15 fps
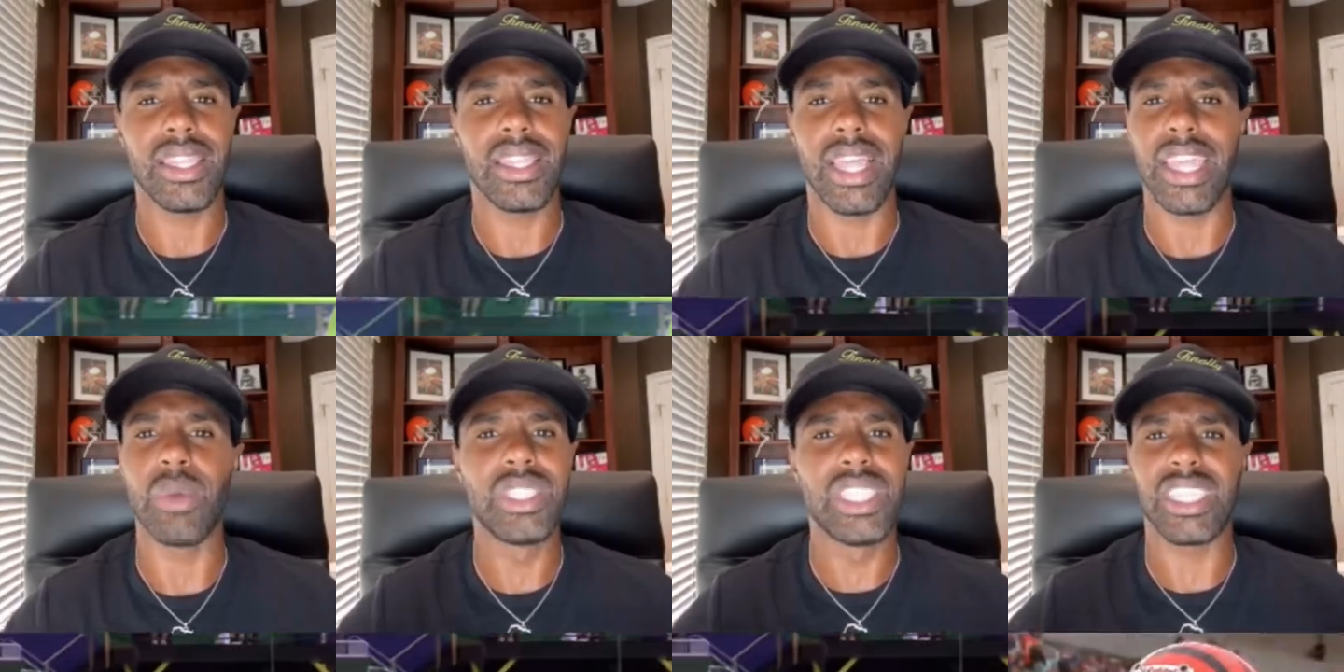
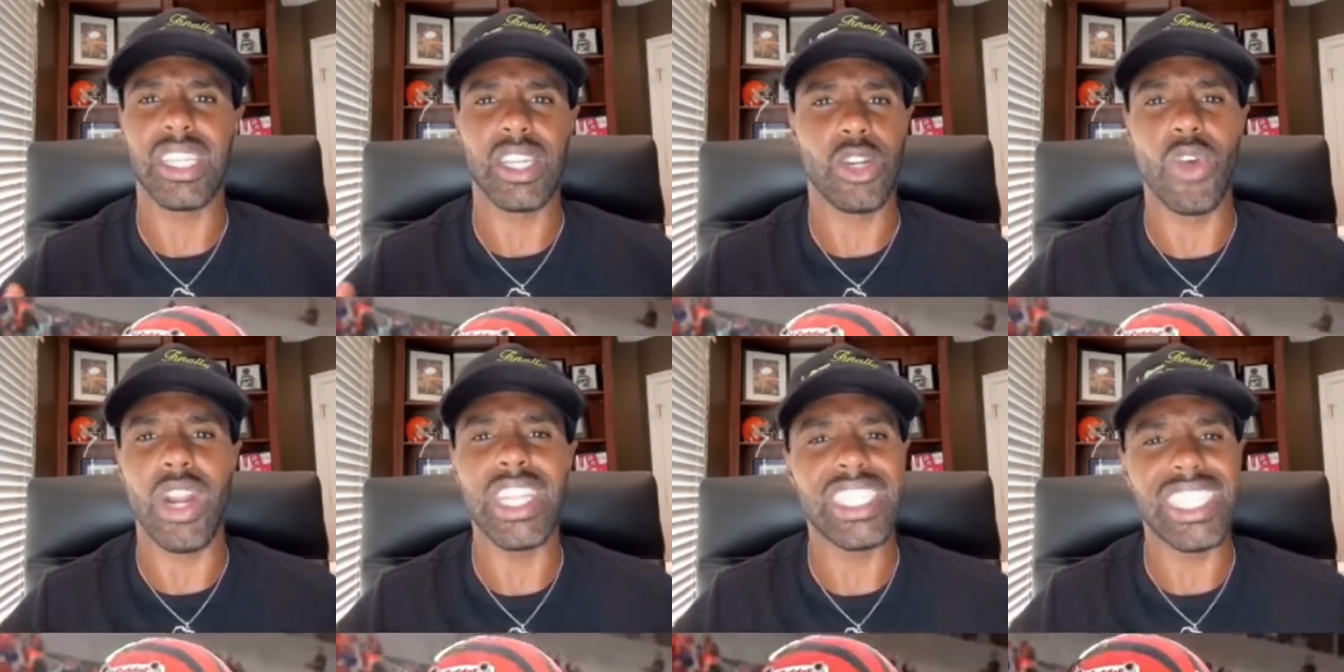it was just a
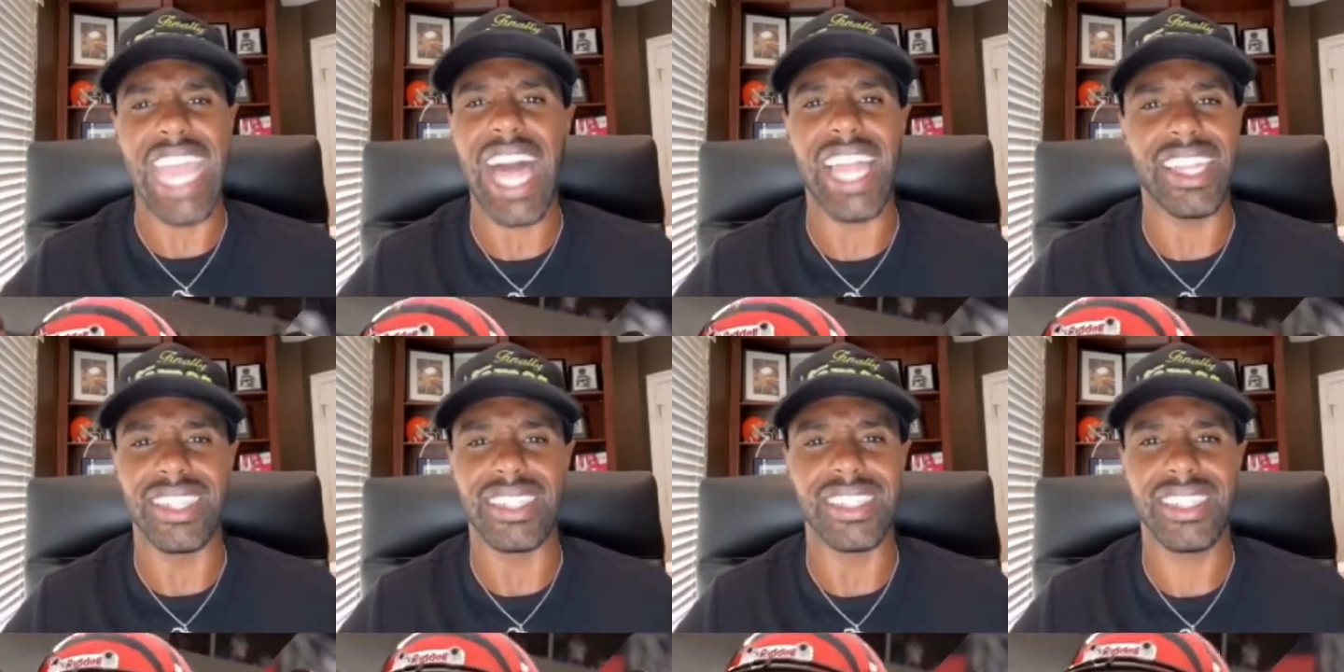great
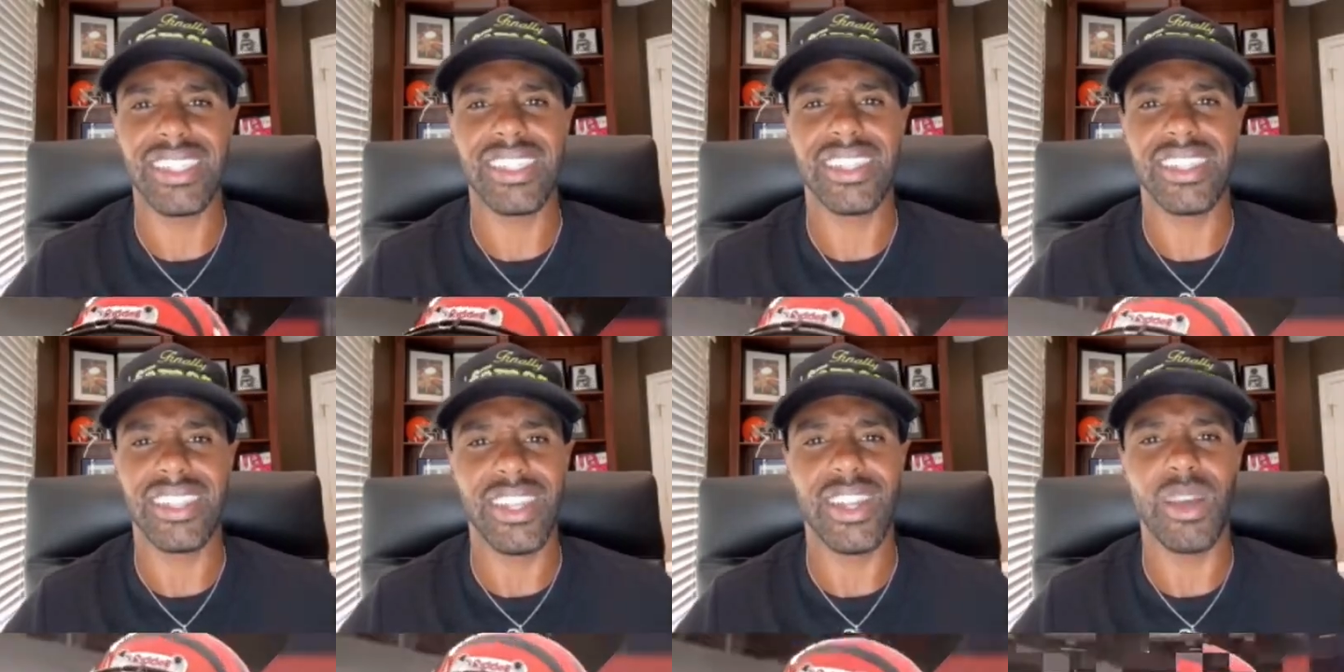challenge.
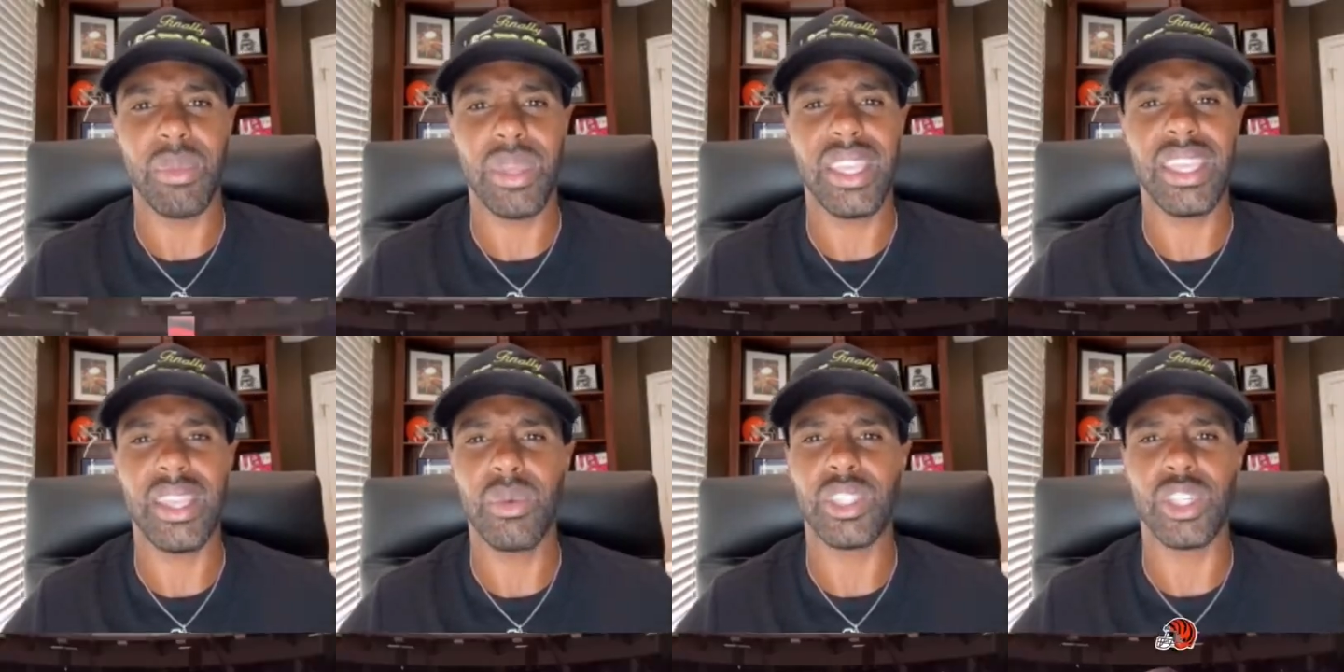You know what I
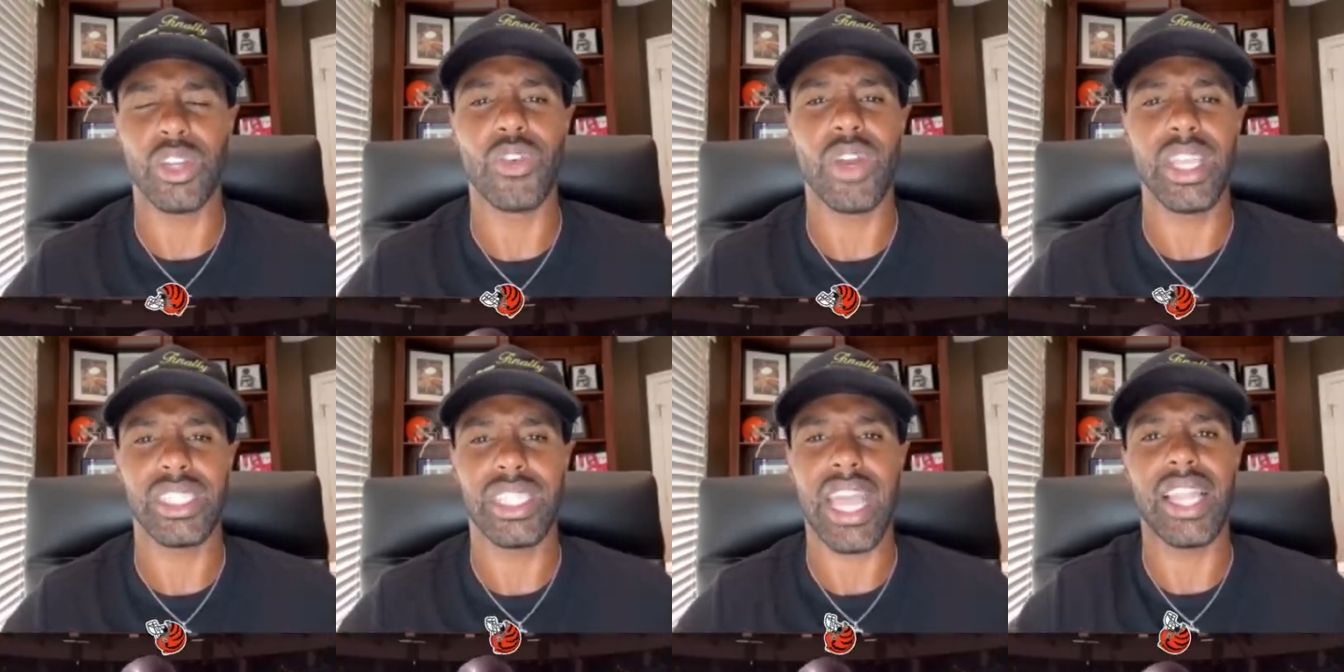mean? It was a
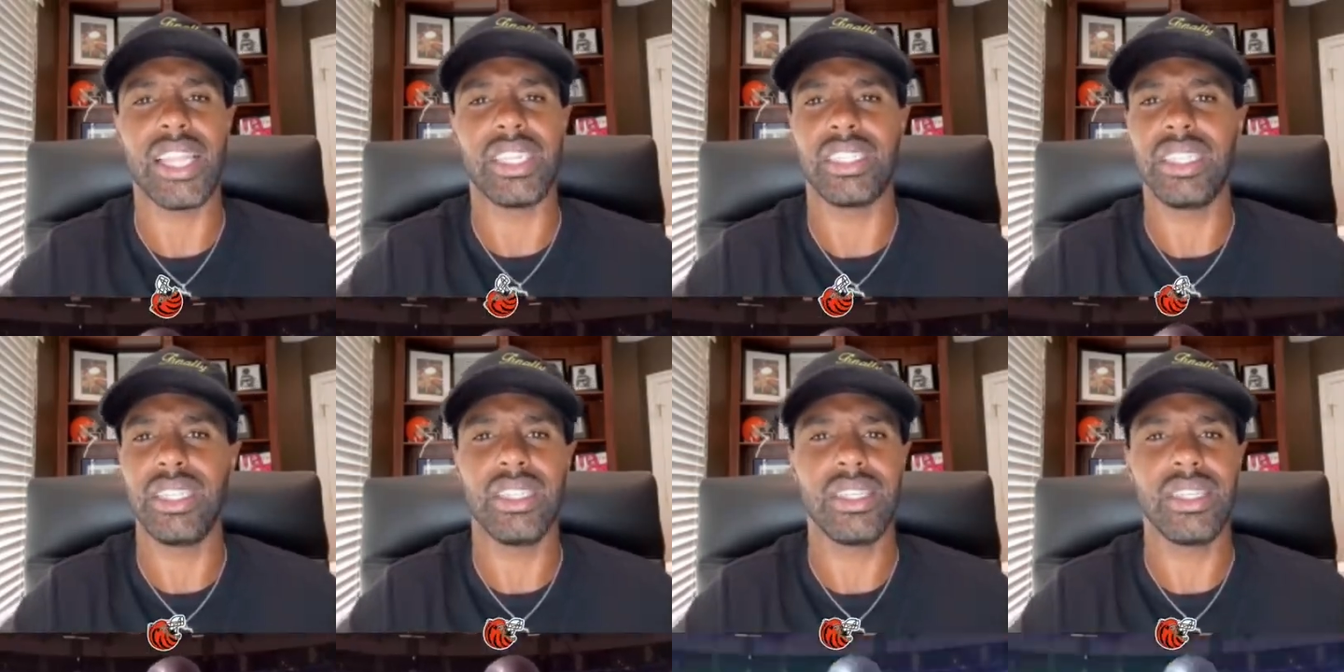great challenge.